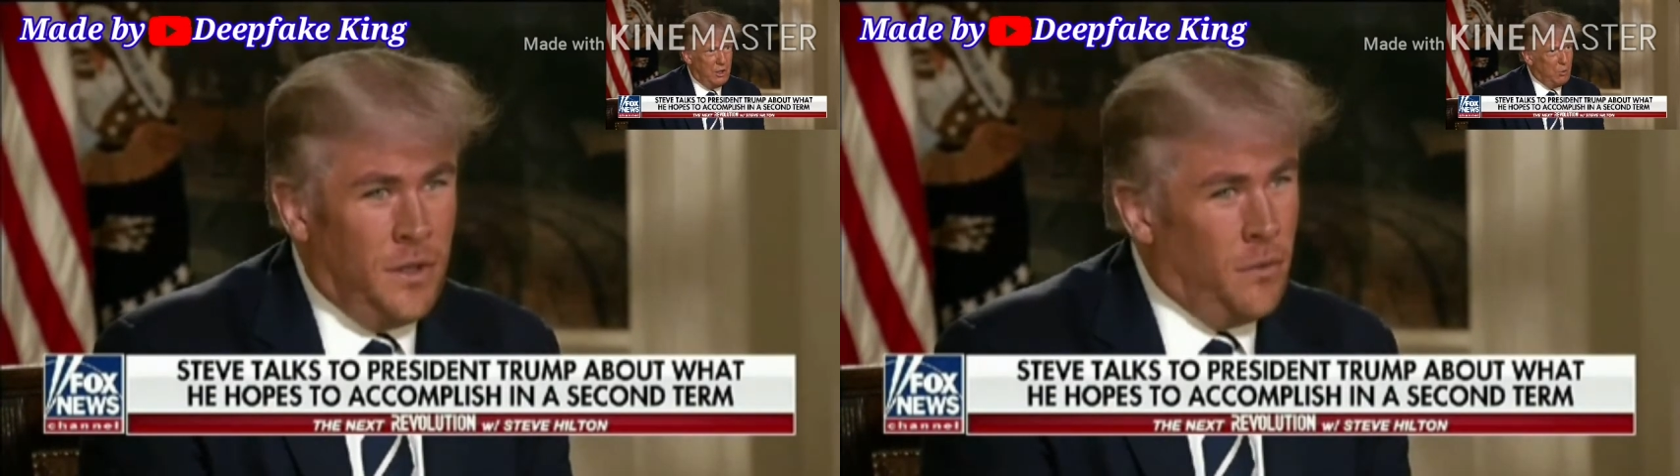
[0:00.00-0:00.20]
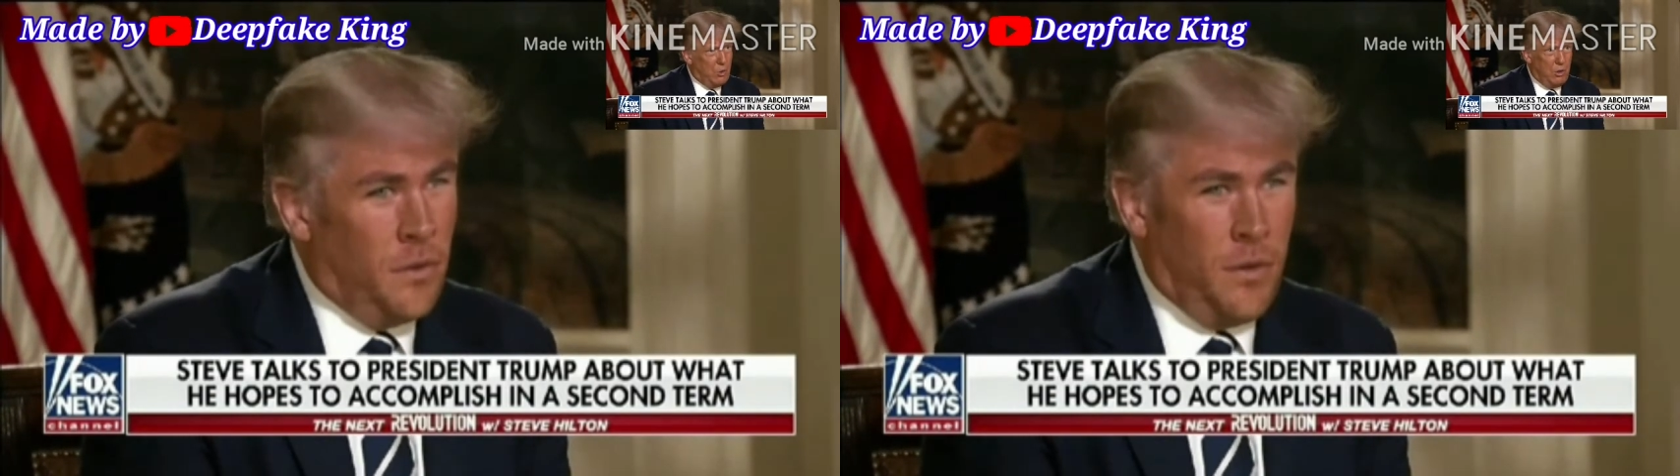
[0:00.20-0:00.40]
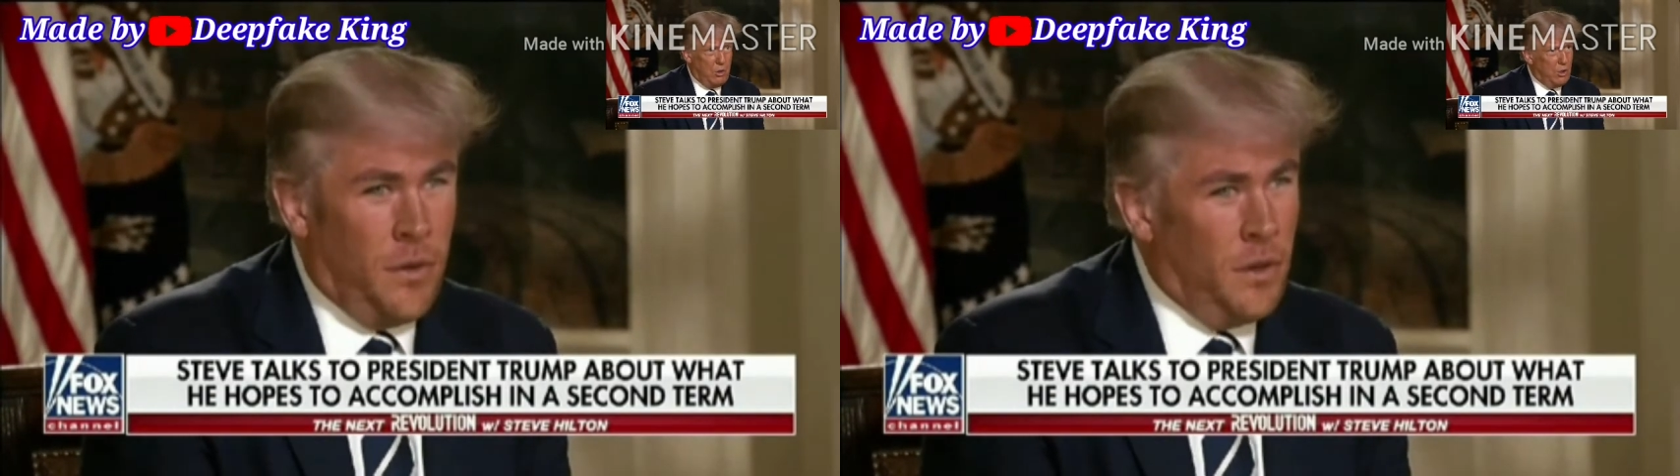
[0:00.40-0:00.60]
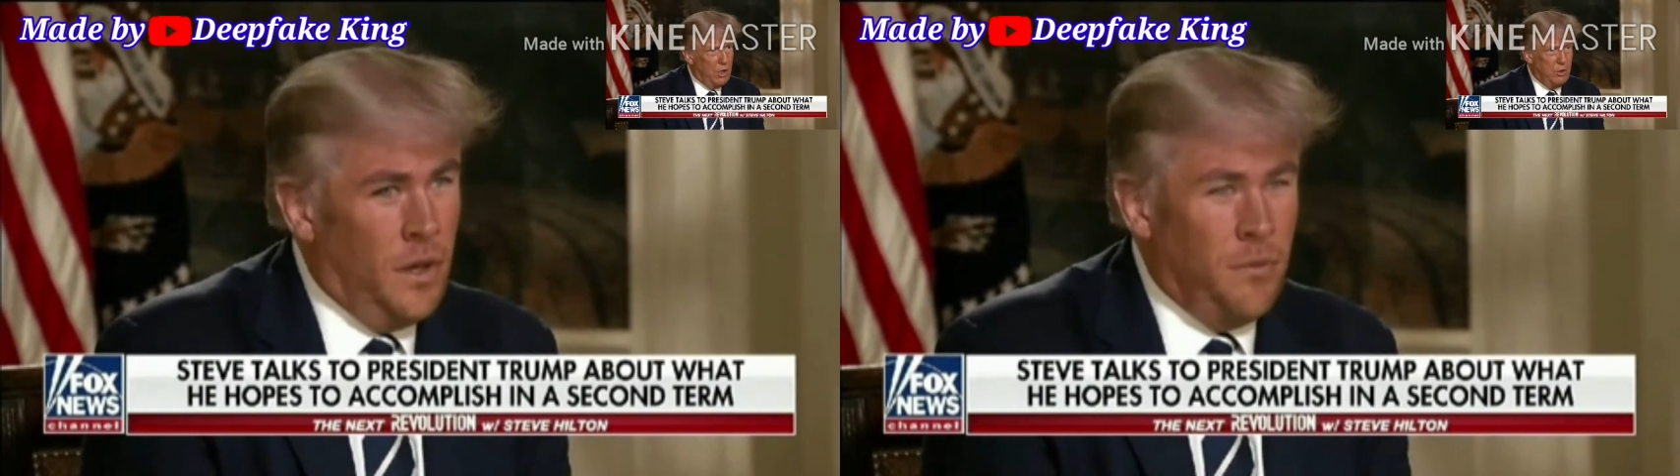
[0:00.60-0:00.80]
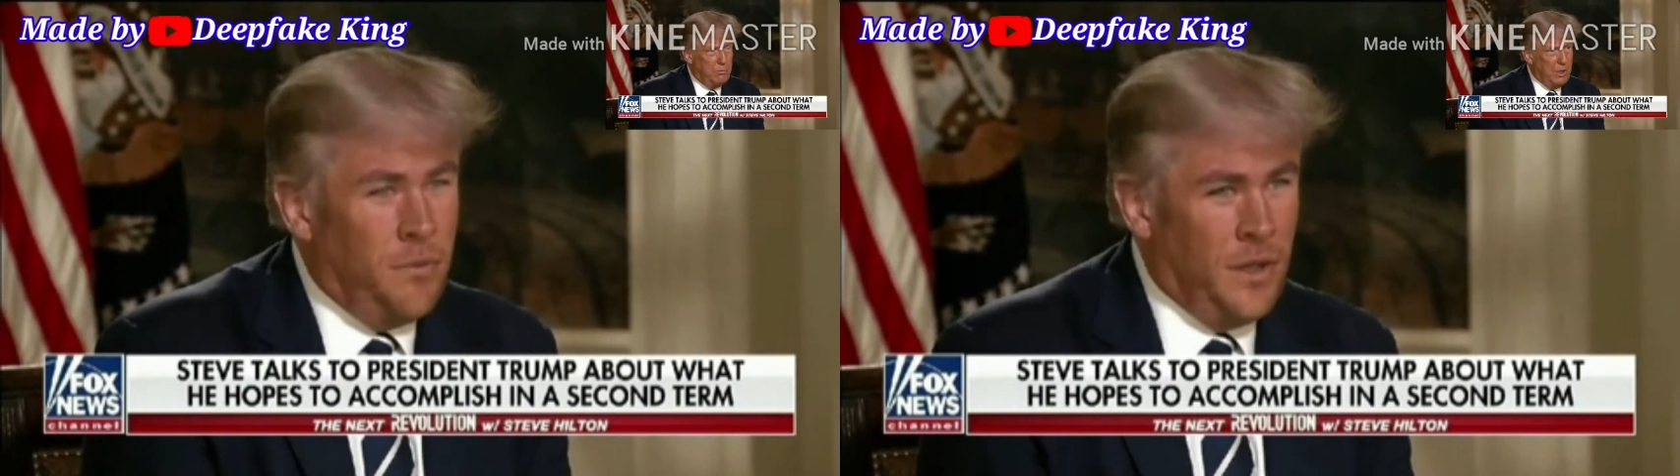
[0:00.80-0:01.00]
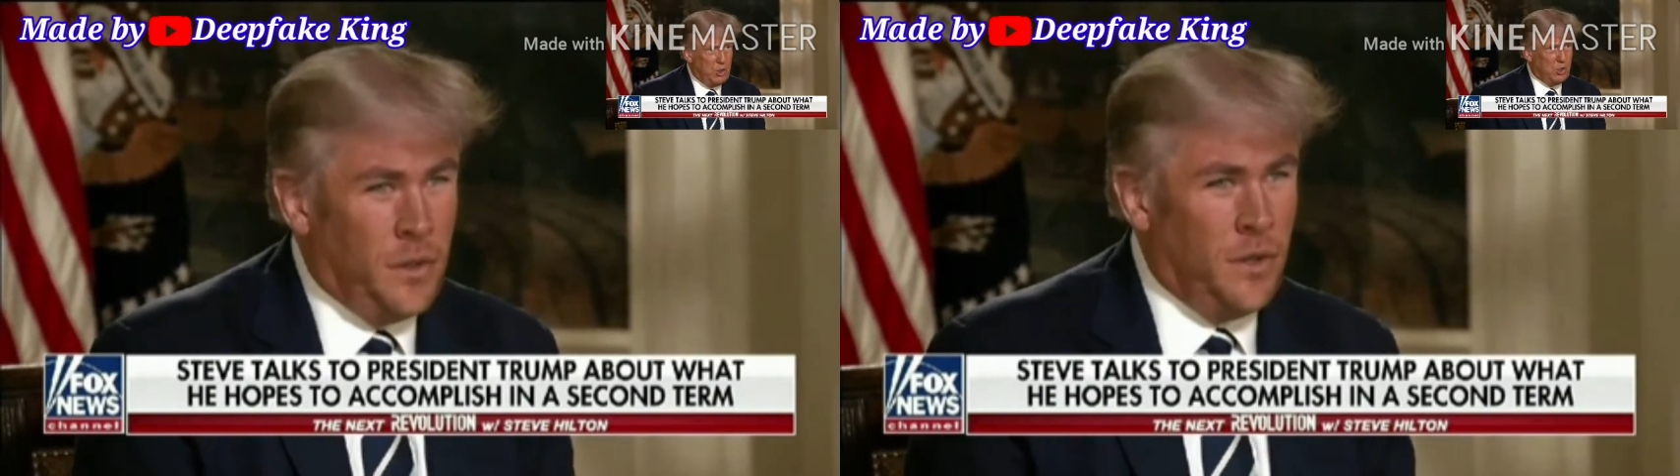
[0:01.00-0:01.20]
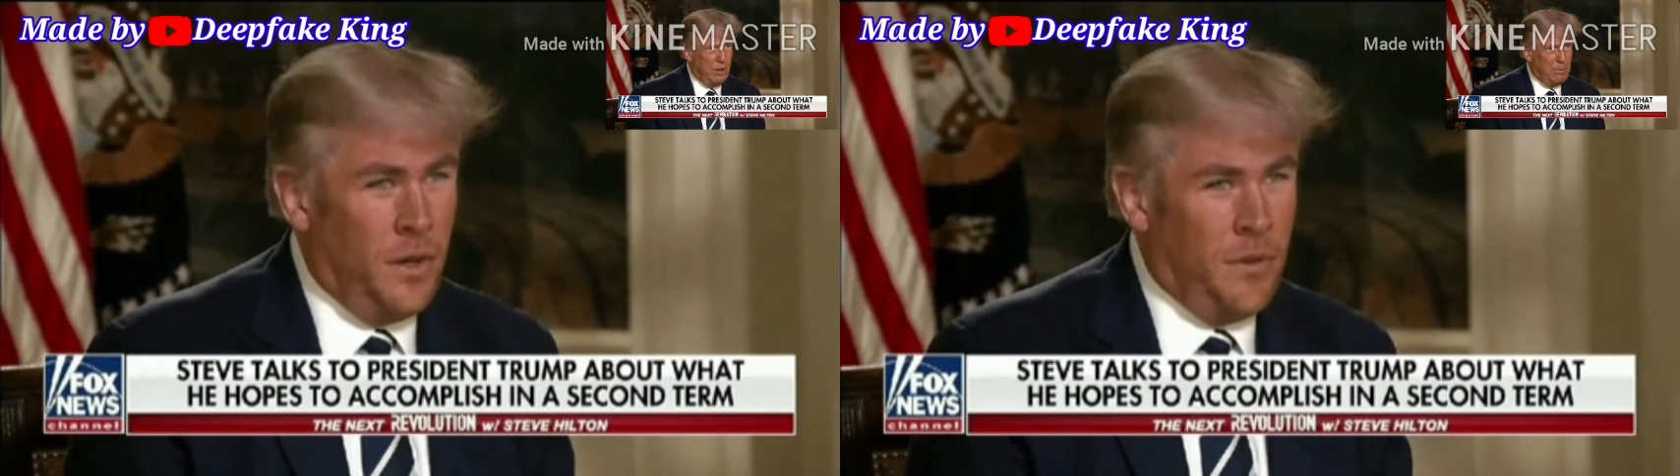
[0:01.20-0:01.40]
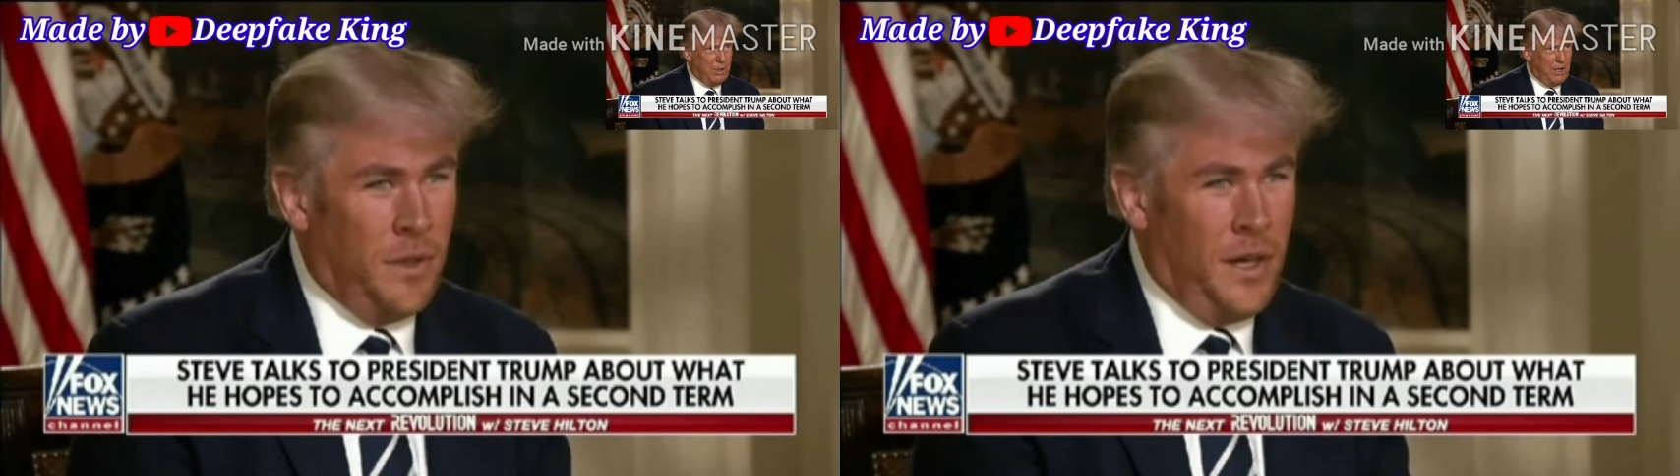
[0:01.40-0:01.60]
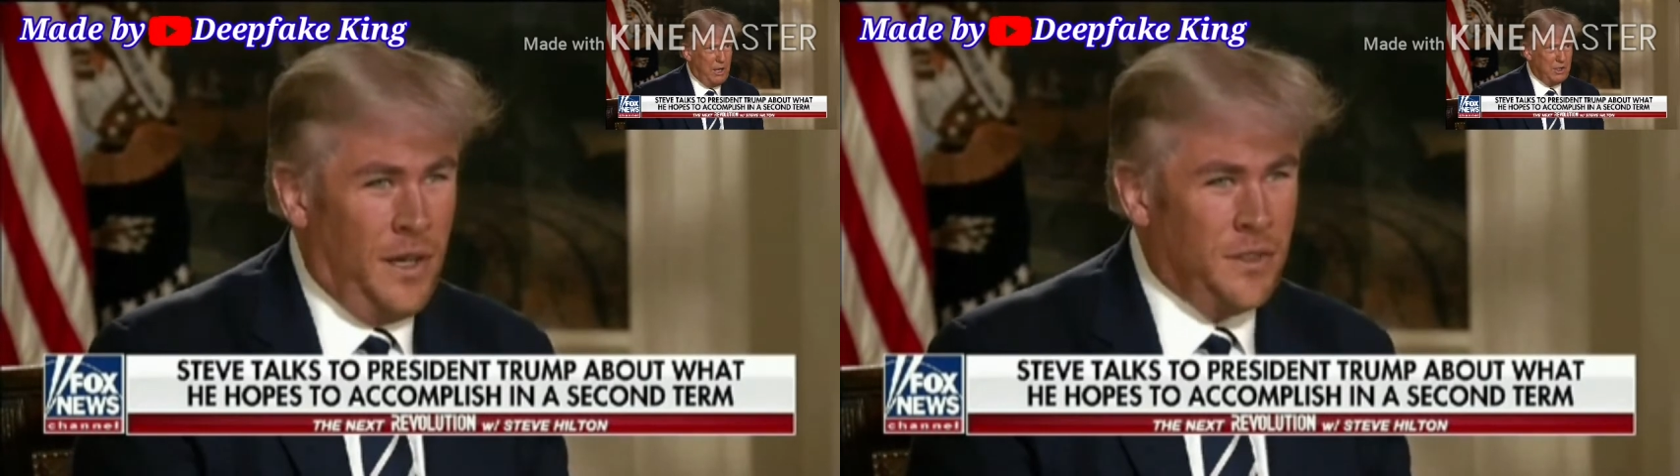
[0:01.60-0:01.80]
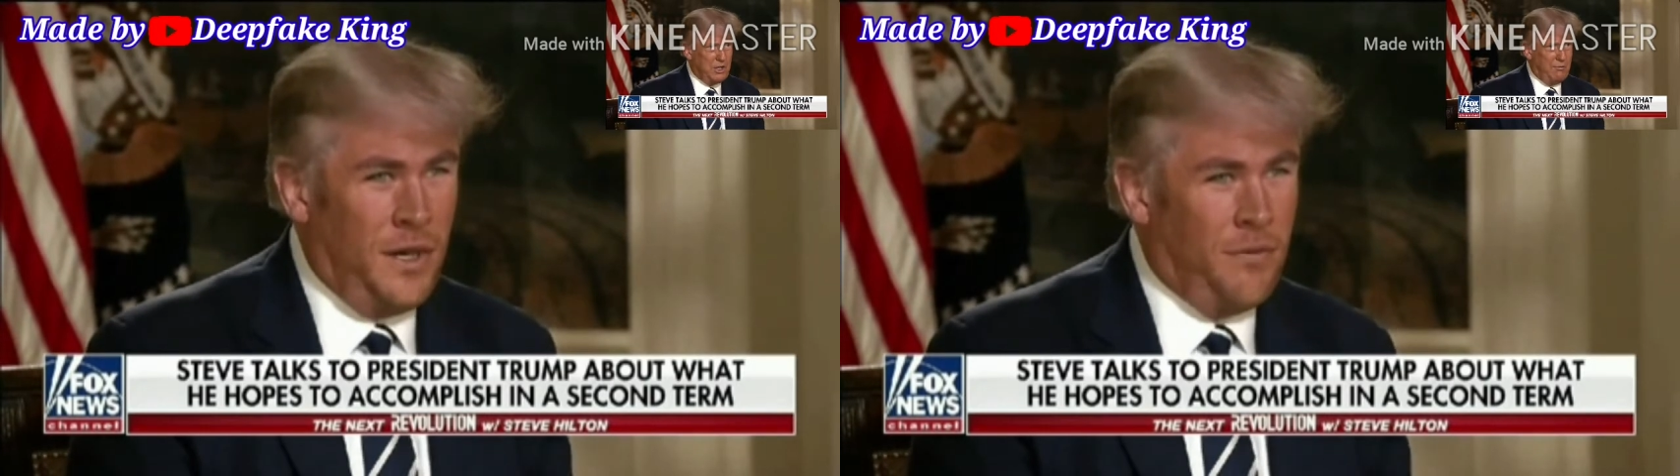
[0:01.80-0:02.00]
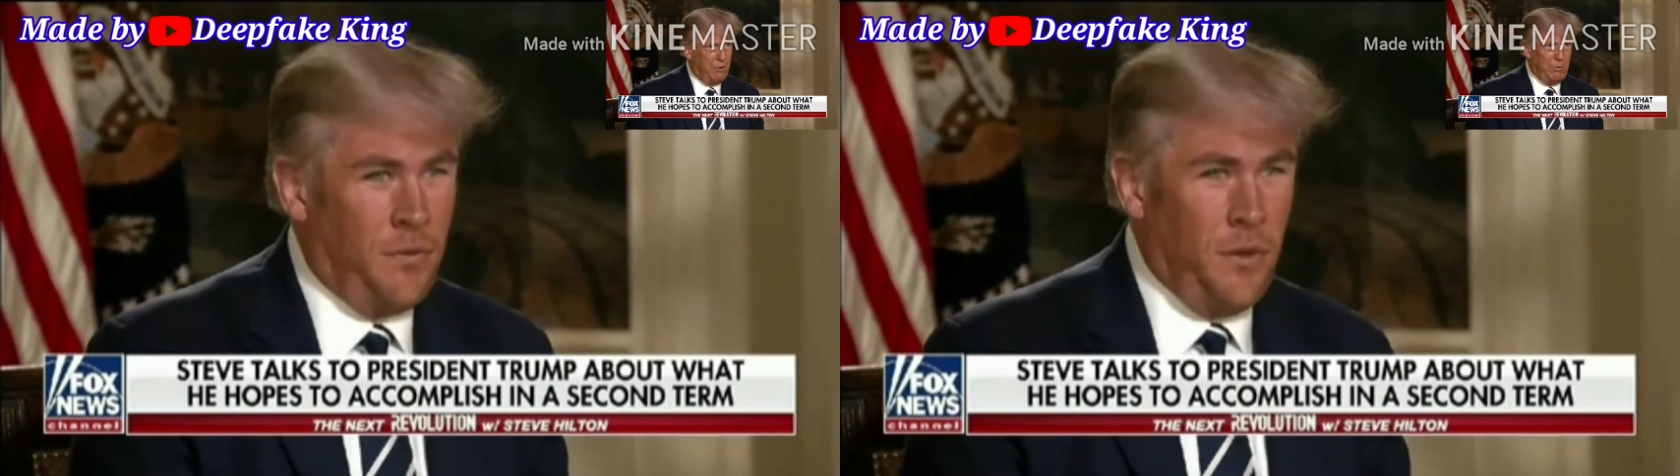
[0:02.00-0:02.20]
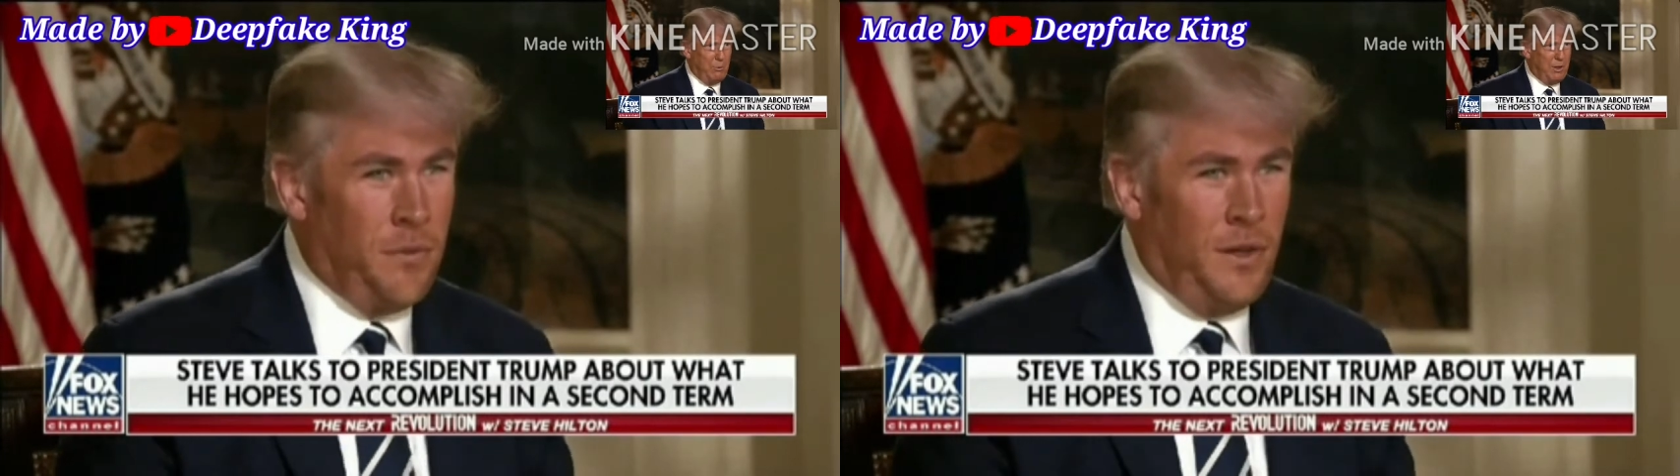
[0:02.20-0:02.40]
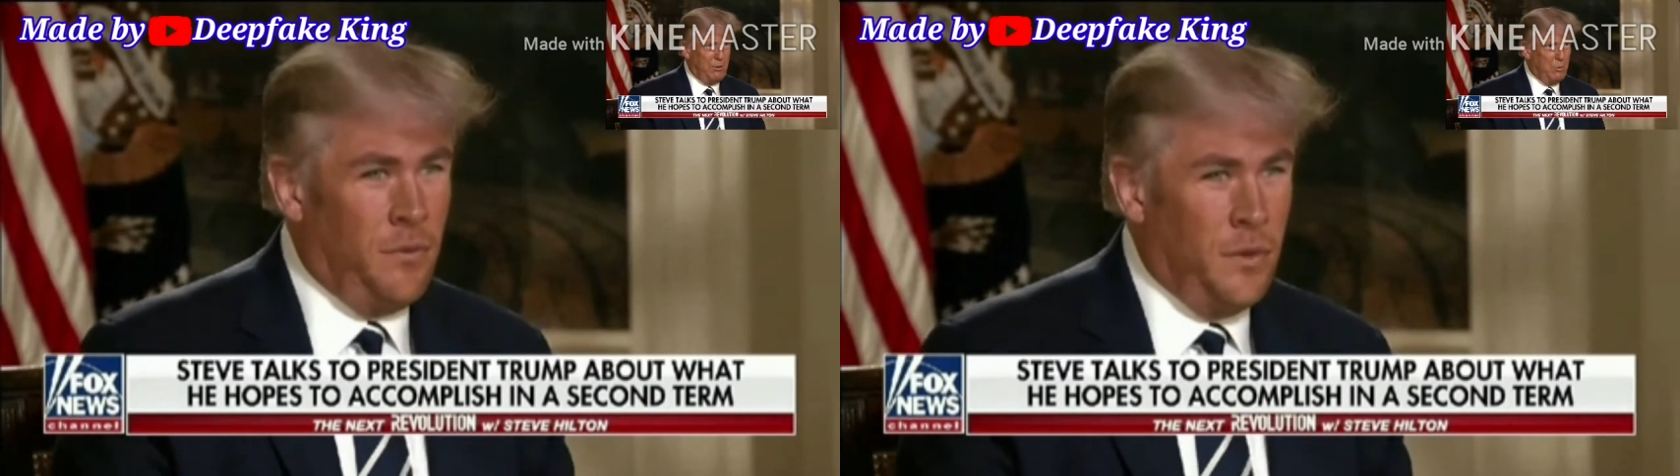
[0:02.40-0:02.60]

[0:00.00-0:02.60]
They were in big trouble, and I saved them. Nobody